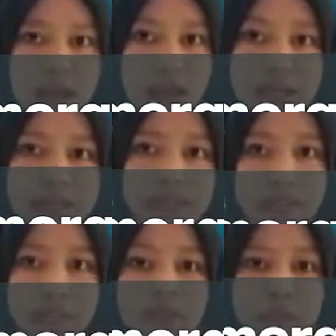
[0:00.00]
either
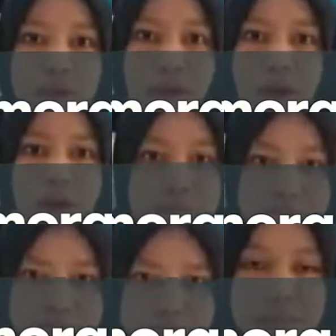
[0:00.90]
two of
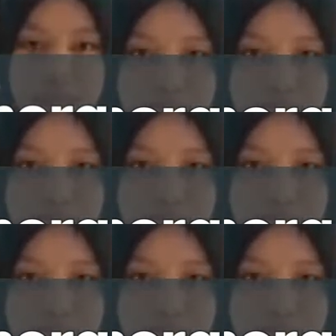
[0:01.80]
them.